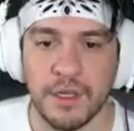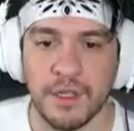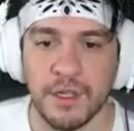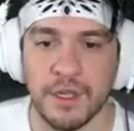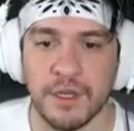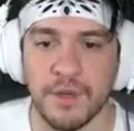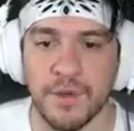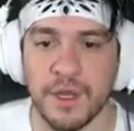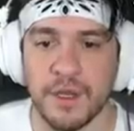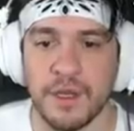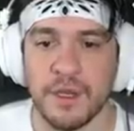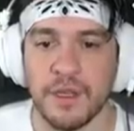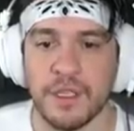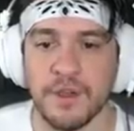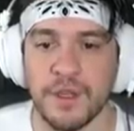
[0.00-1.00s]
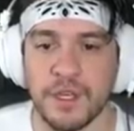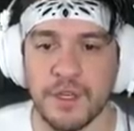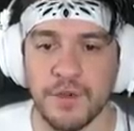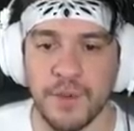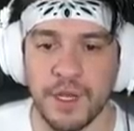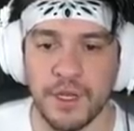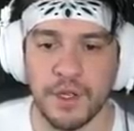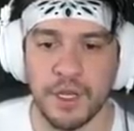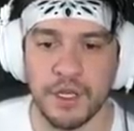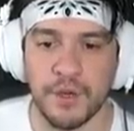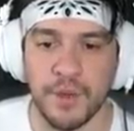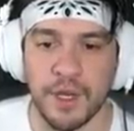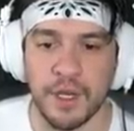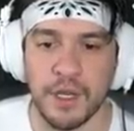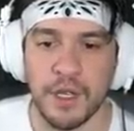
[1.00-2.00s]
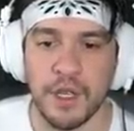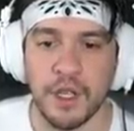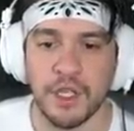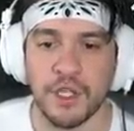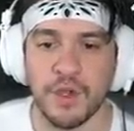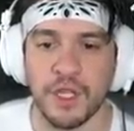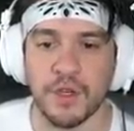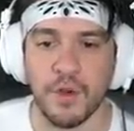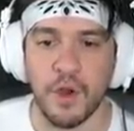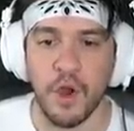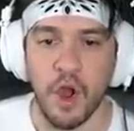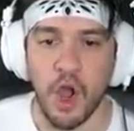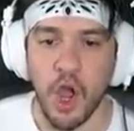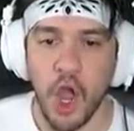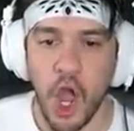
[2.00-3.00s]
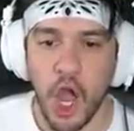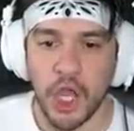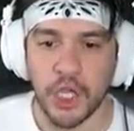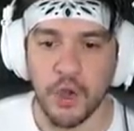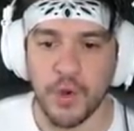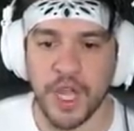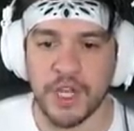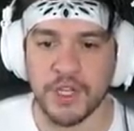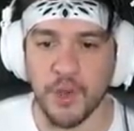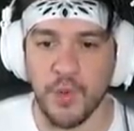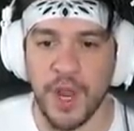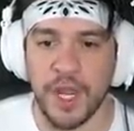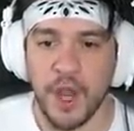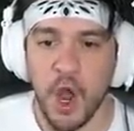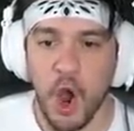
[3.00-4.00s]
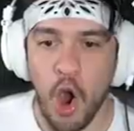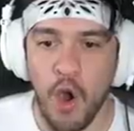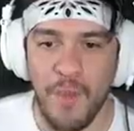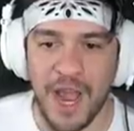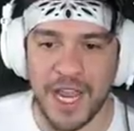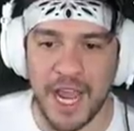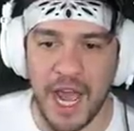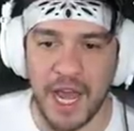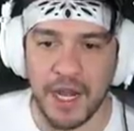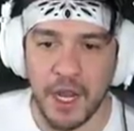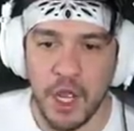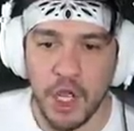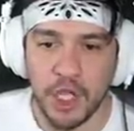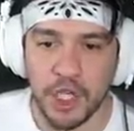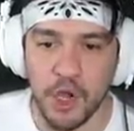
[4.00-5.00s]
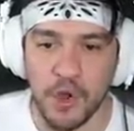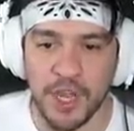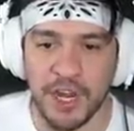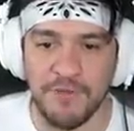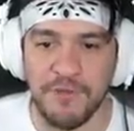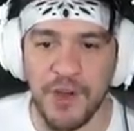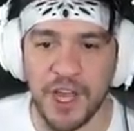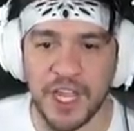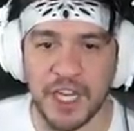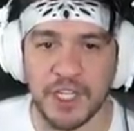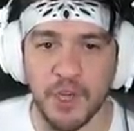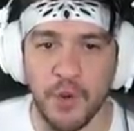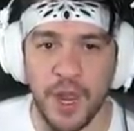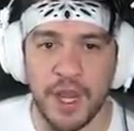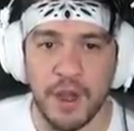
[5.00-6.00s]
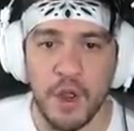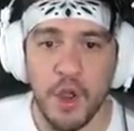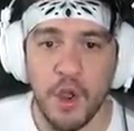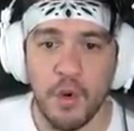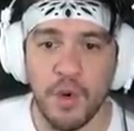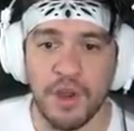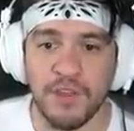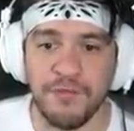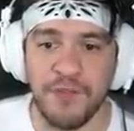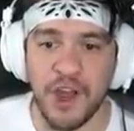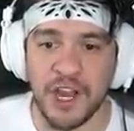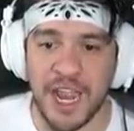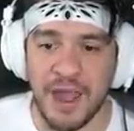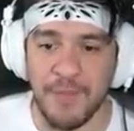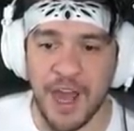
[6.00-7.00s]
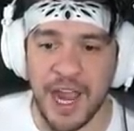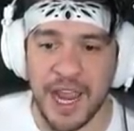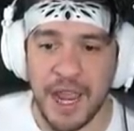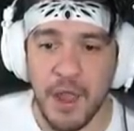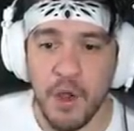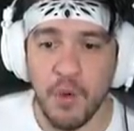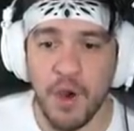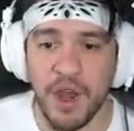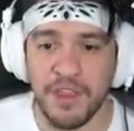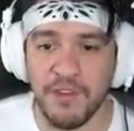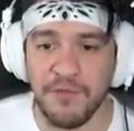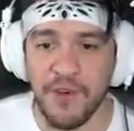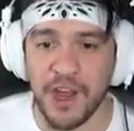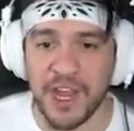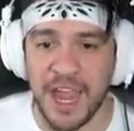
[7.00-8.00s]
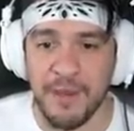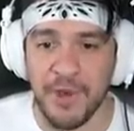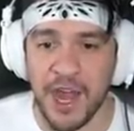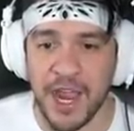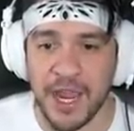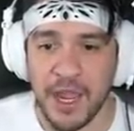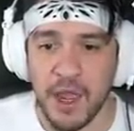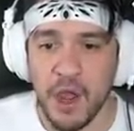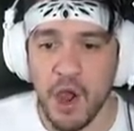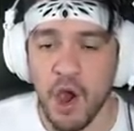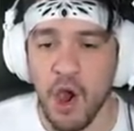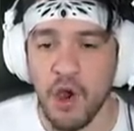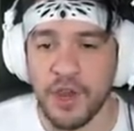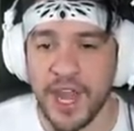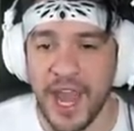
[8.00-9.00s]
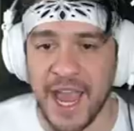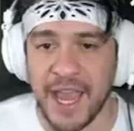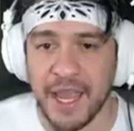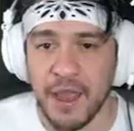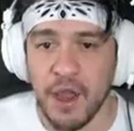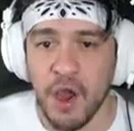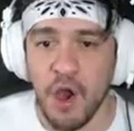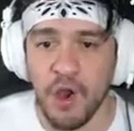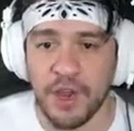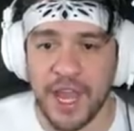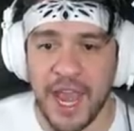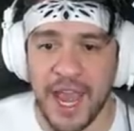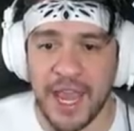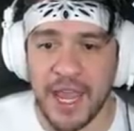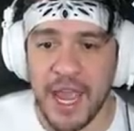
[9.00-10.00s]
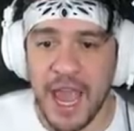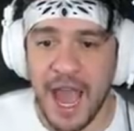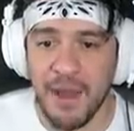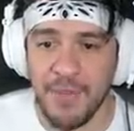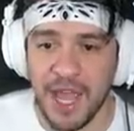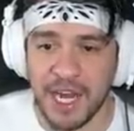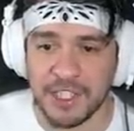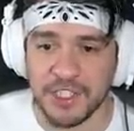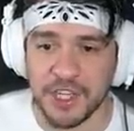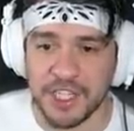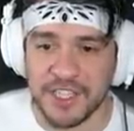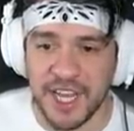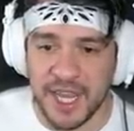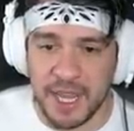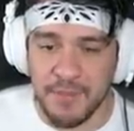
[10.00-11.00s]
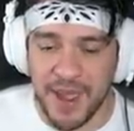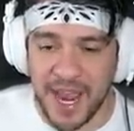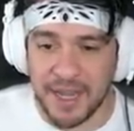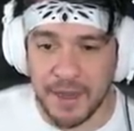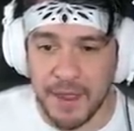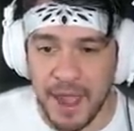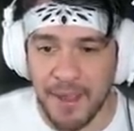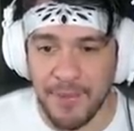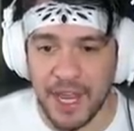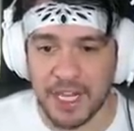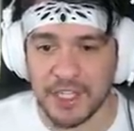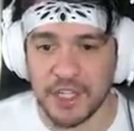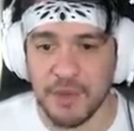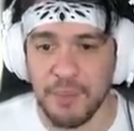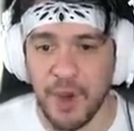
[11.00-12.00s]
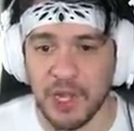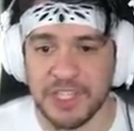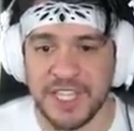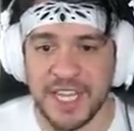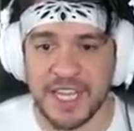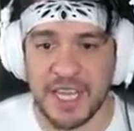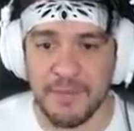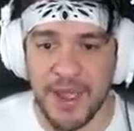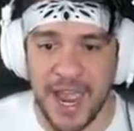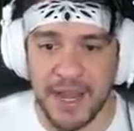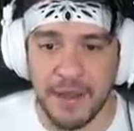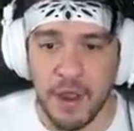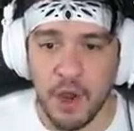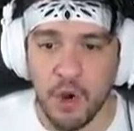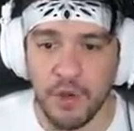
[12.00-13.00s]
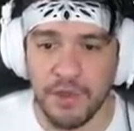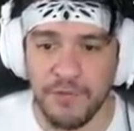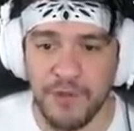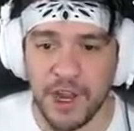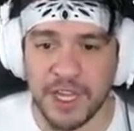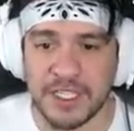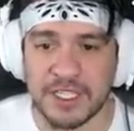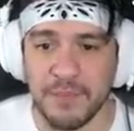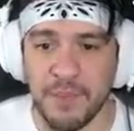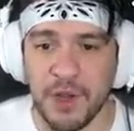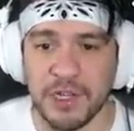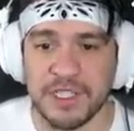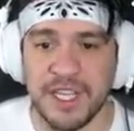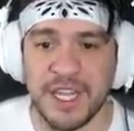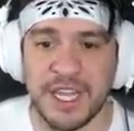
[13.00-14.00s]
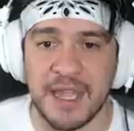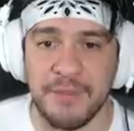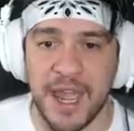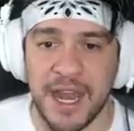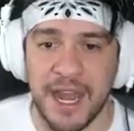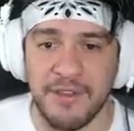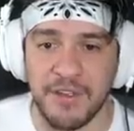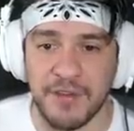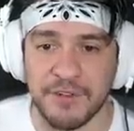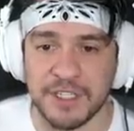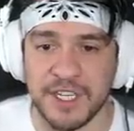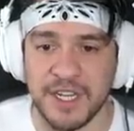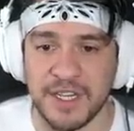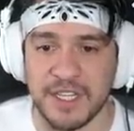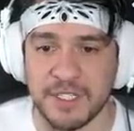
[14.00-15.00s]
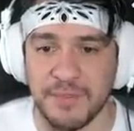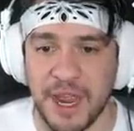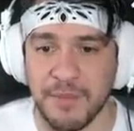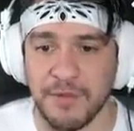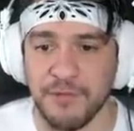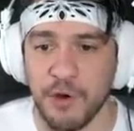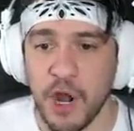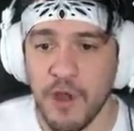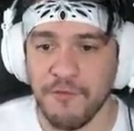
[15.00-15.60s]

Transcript: You can do it. You can do it. You can do it. You can. You can do it. Oh my god. You can fucking do it. Where the fuck am I? Where the fuck am I? Okay. Okay. I made it to the Tiki Man. I made it to the Bald Tiki Man. Who the fuck is the Bald Tiki Man? I've never seen this man before.